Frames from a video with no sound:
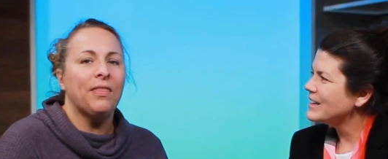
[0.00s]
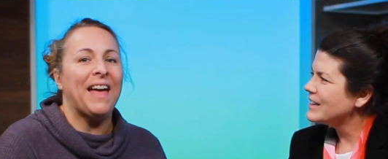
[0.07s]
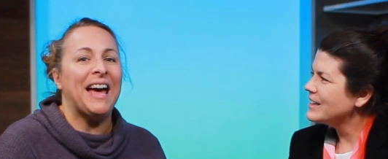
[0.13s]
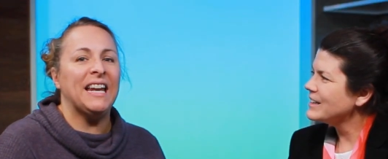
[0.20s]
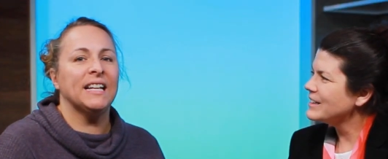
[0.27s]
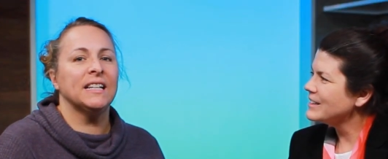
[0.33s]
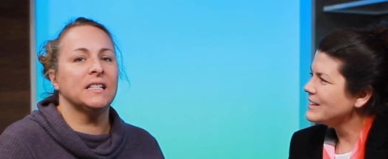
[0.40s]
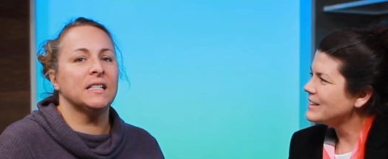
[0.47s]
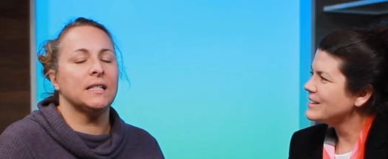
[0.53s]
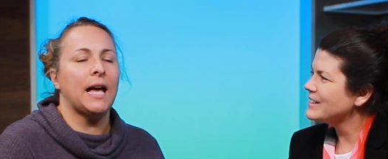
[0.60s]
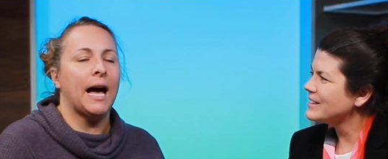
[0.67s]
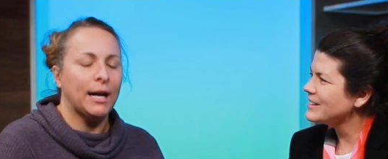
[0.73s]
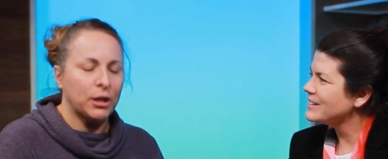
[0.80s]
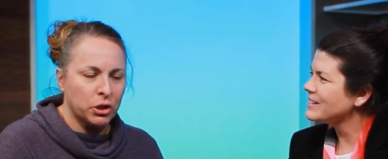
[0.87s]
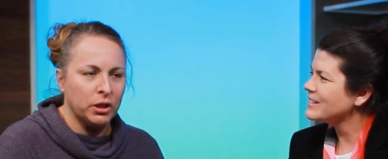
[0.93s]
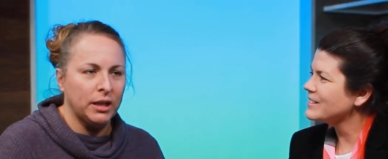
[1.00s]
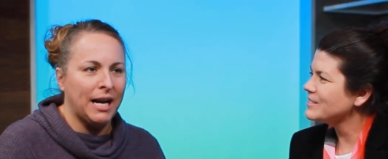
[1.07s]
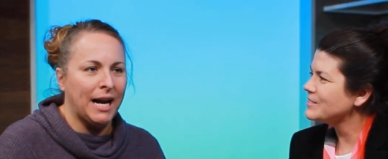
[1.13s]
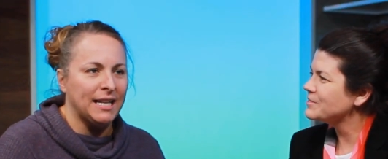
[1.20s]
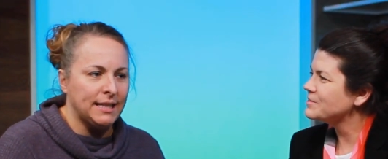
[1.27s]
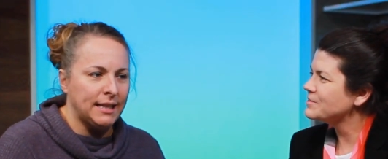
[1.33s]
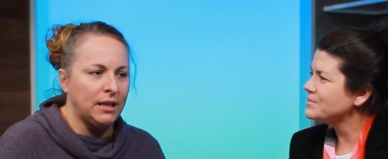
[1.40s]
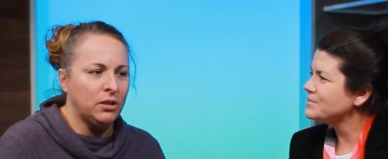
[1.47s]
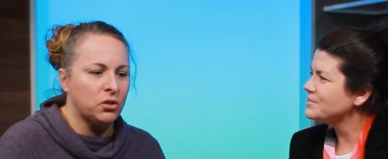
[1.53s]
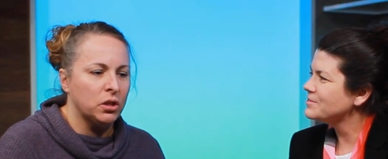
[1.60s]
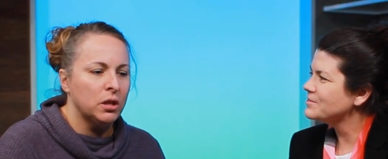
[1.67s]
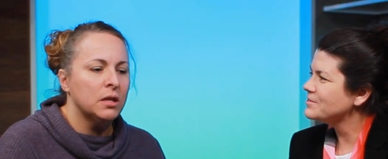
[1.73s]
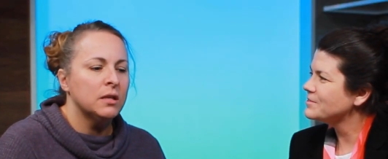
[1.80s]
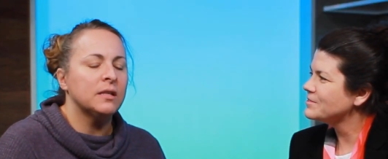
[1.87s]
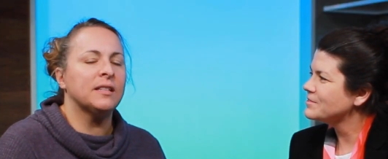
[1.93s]
Speaker 1: That is actually I teach
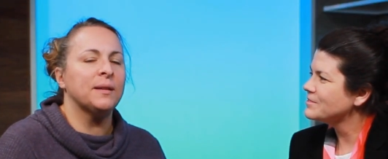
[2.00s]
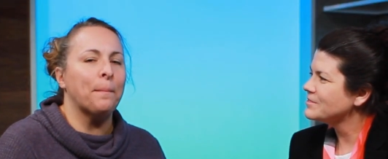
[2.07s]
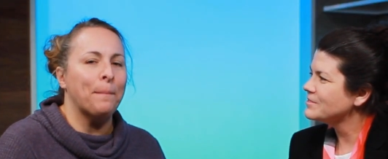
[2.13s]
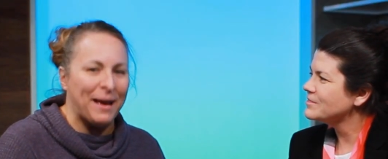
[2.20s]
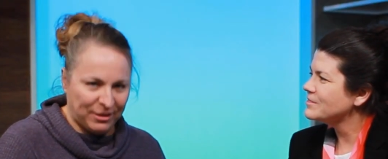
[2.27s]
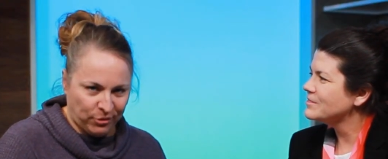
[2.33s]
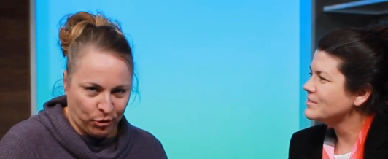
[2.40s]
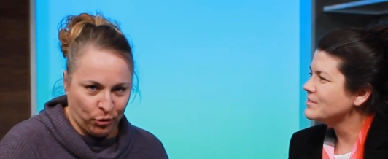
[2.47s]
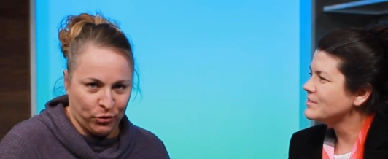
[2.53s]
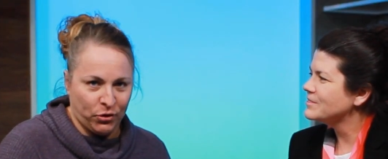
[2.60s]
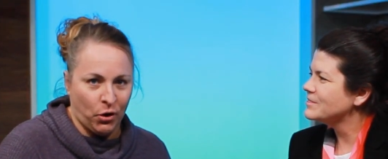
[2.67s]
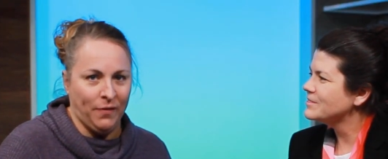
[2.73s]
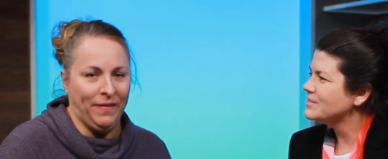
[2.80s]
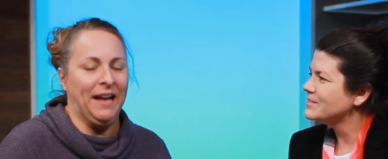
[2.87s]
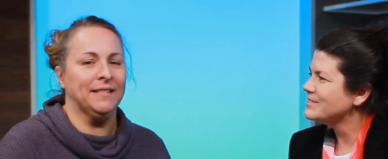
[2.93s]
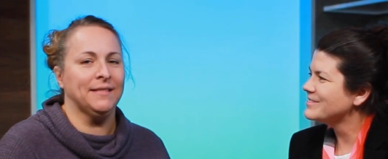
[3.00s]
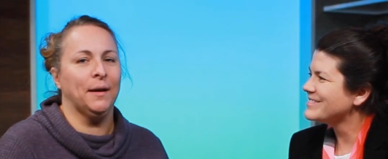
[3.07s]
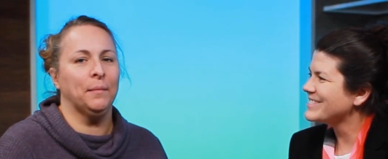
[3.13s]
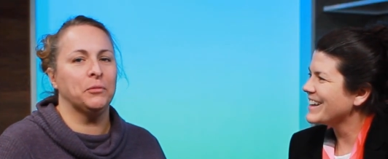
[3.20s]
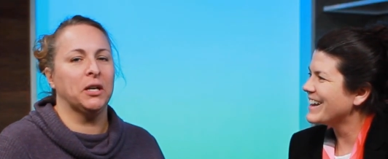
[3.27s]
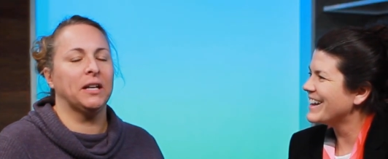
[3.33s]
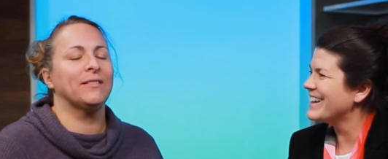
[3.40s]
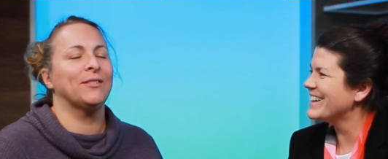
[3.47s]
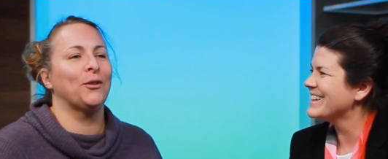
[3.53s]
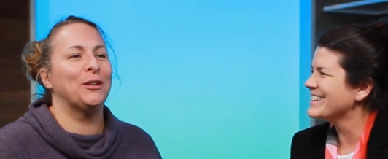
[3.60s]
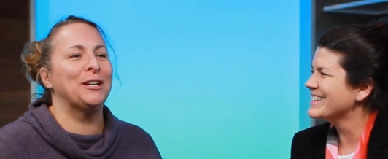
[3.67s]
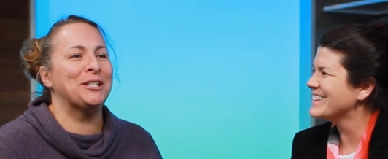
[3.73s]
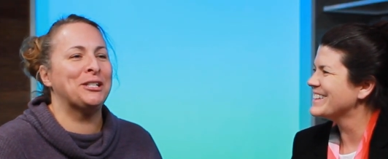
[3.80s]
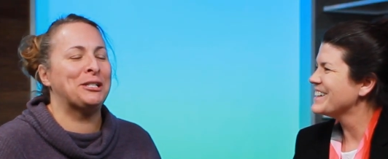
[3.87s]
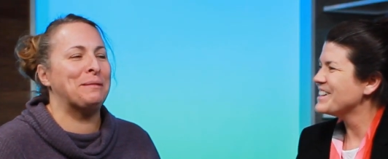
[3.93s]
semesters on that subject, yeah. so
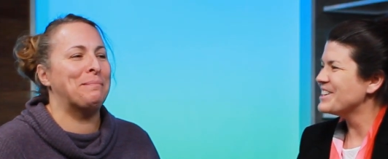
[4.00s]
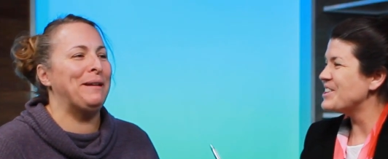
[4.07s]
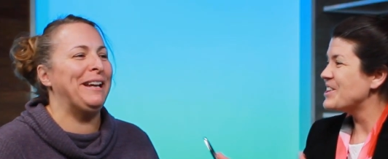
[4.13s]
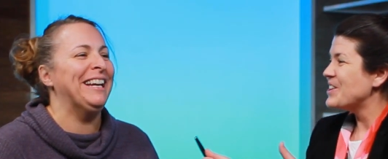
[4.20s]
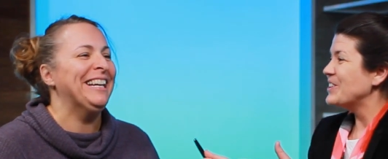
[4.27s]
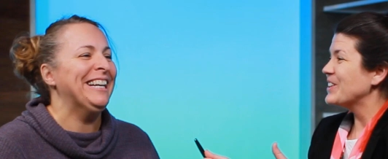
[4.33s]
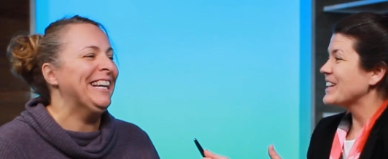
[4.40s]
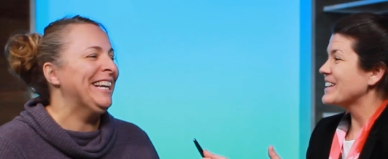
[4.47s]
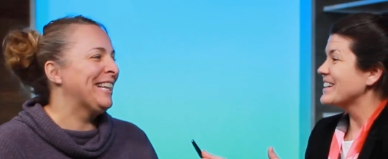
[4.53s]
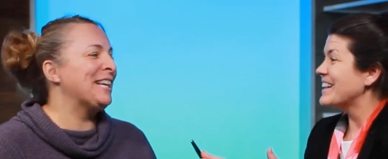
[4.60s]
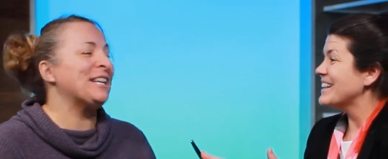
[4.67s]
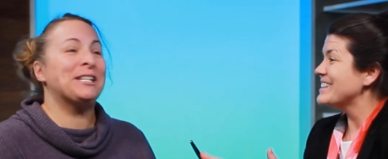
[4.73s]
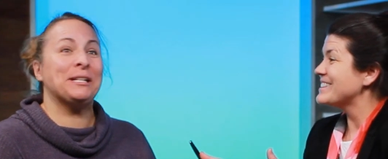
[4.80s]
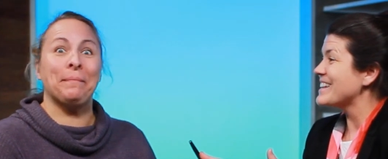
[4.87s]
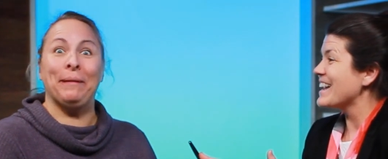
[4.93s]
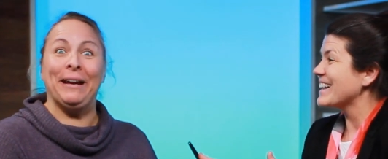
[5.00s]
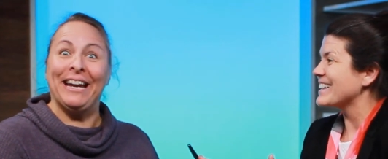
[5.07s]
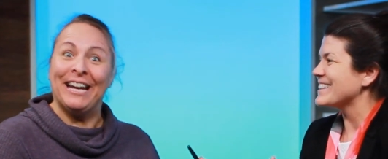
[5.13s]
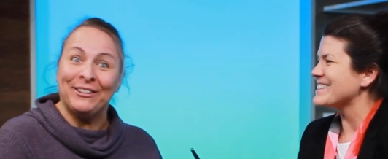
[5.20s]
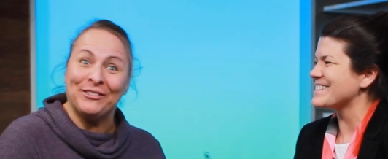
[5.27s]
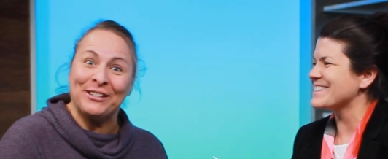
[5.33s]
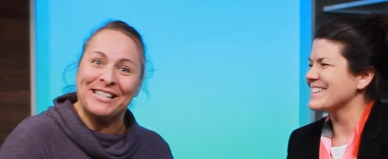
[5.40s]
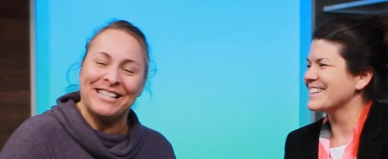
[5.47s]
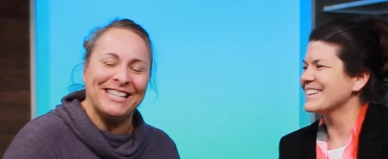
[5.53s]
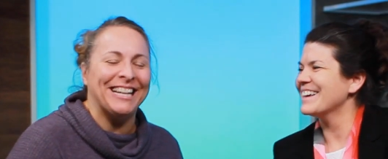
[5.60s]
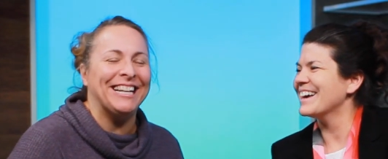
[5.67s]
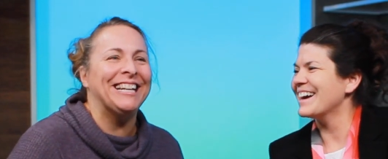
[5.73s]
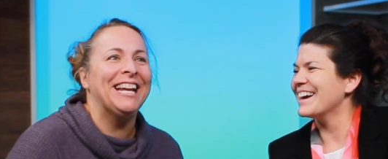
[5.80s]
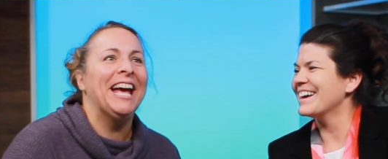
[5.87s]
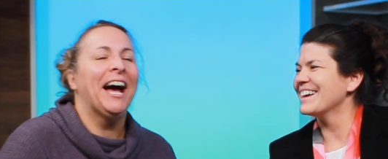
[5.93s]
this should be this should seconds. be interesting
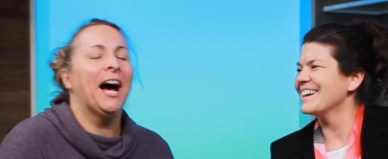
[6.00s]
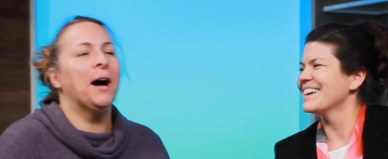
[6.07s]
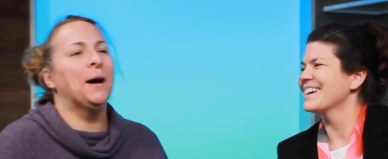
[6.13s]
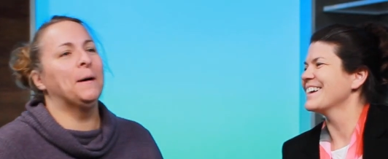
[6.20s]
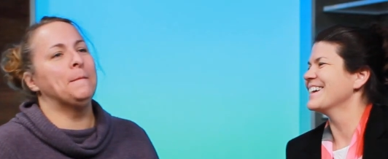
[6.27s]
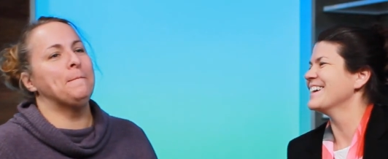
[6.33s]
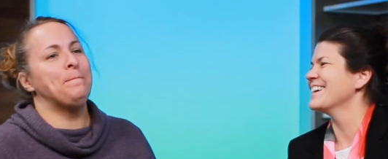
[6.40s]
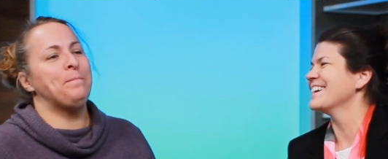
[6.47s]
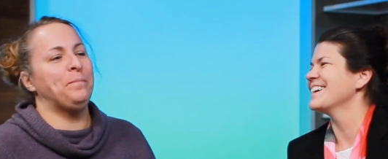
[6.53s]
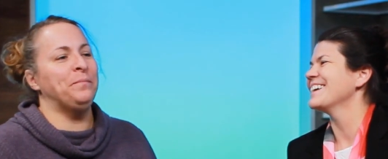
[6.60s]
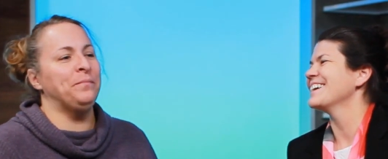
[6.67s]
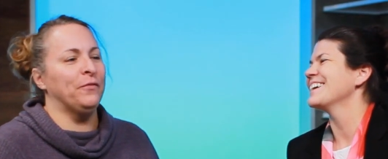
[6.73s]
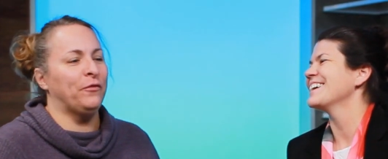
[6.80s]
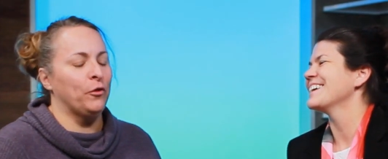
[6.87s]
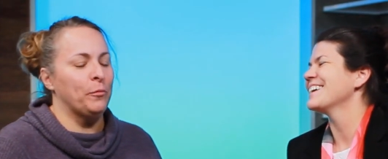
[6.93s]
yeah. um,